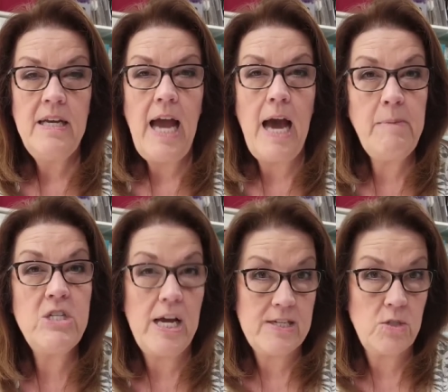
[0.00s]
how
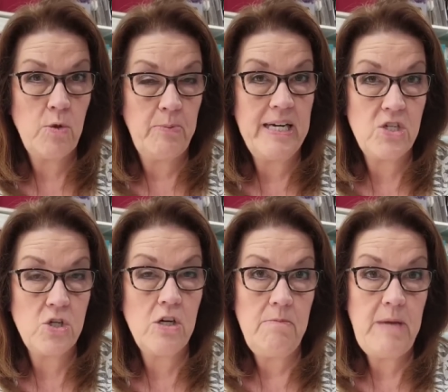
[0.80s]
much extra
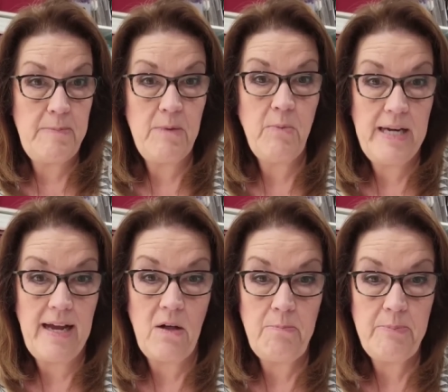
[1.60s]
pressure maybe would
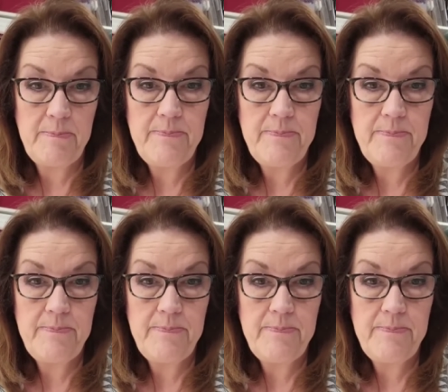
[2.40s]
help.